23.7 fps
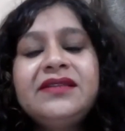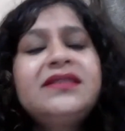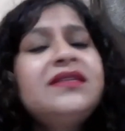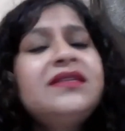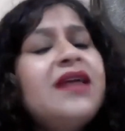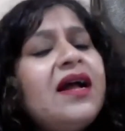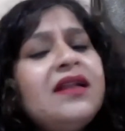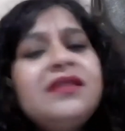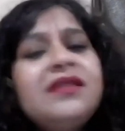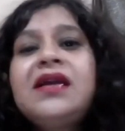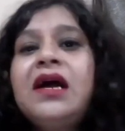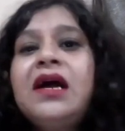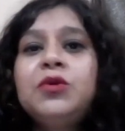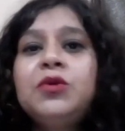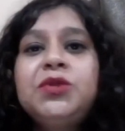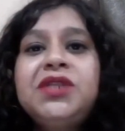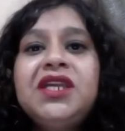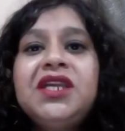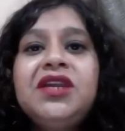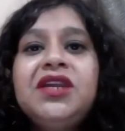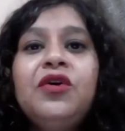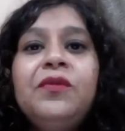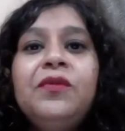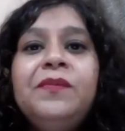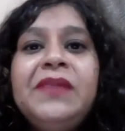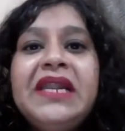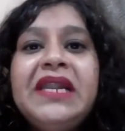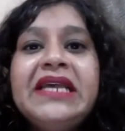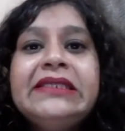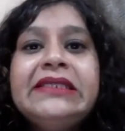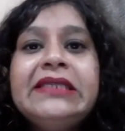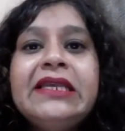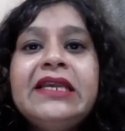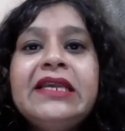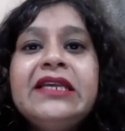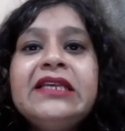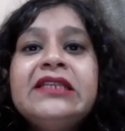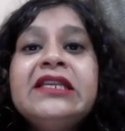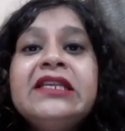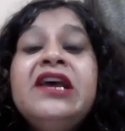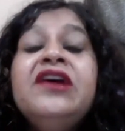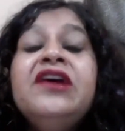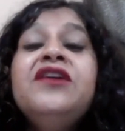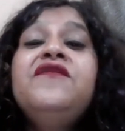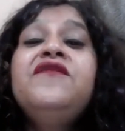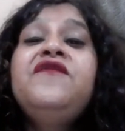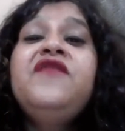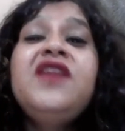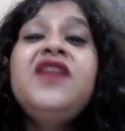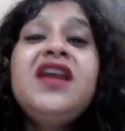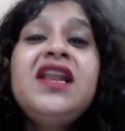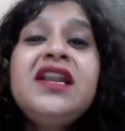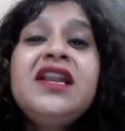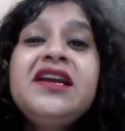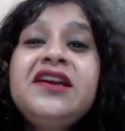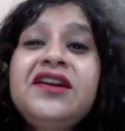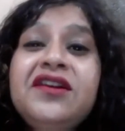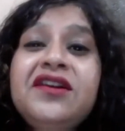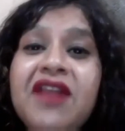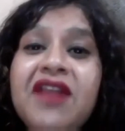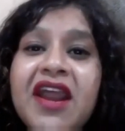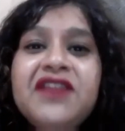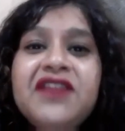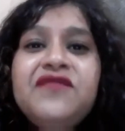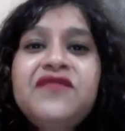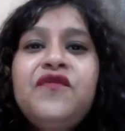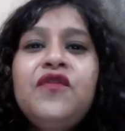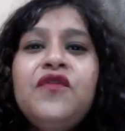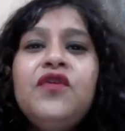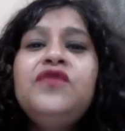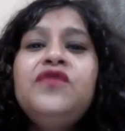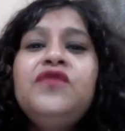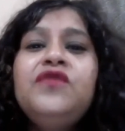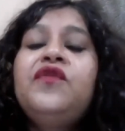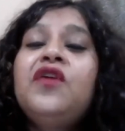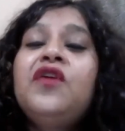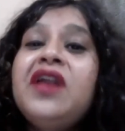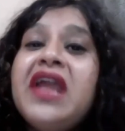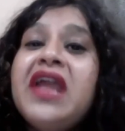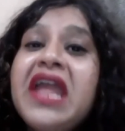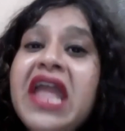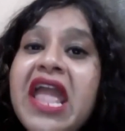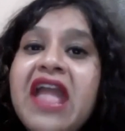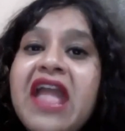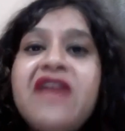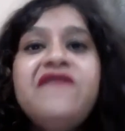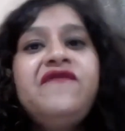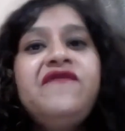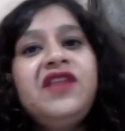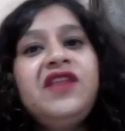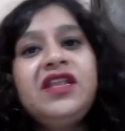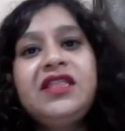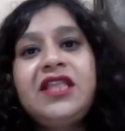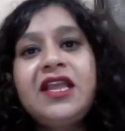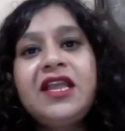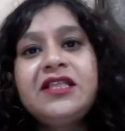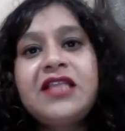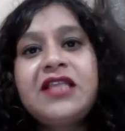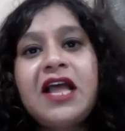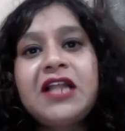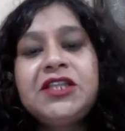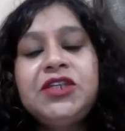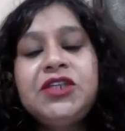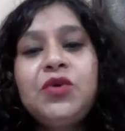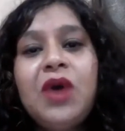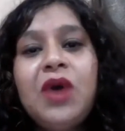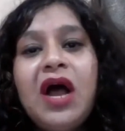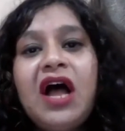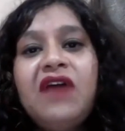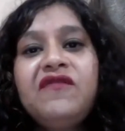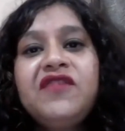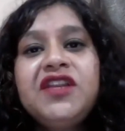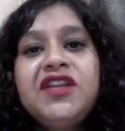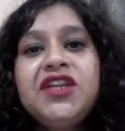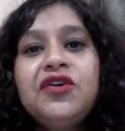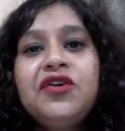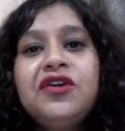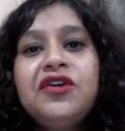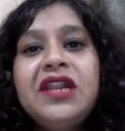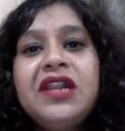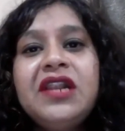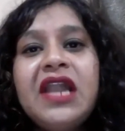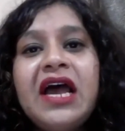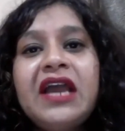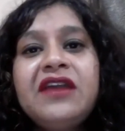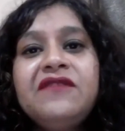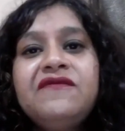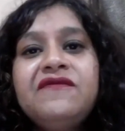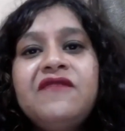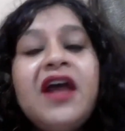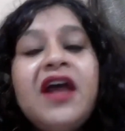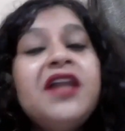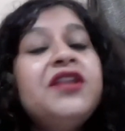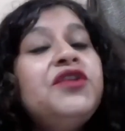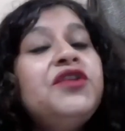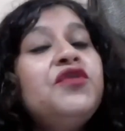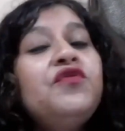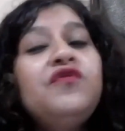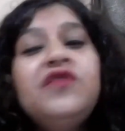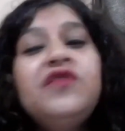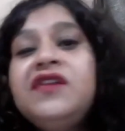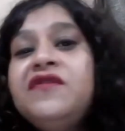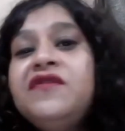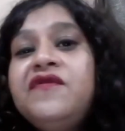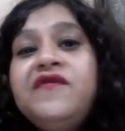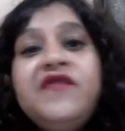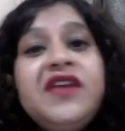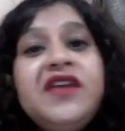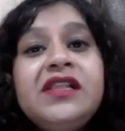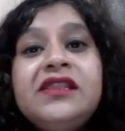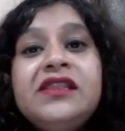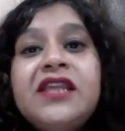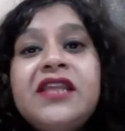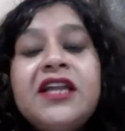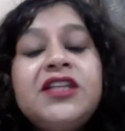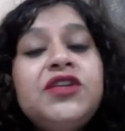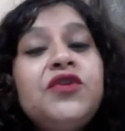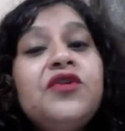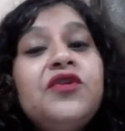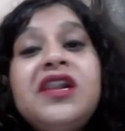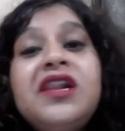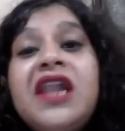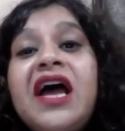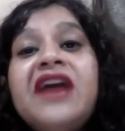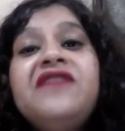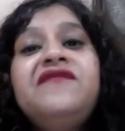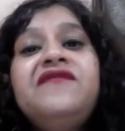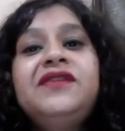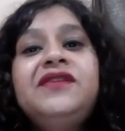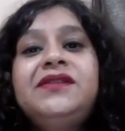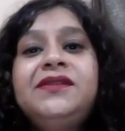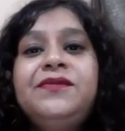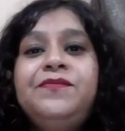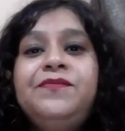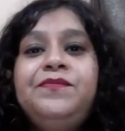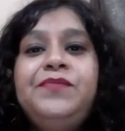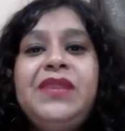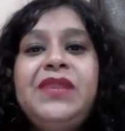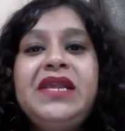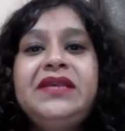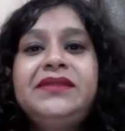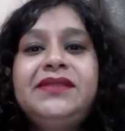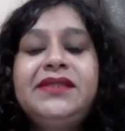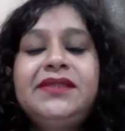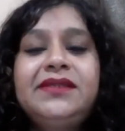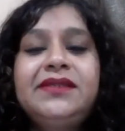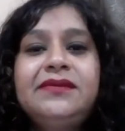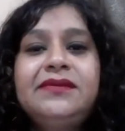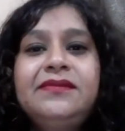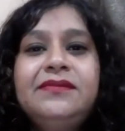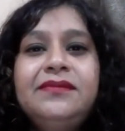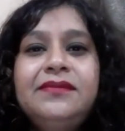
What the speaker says: Start counting your blessings. Feel grateful for everything that you have in your life, and you will feel that your life is a bliss.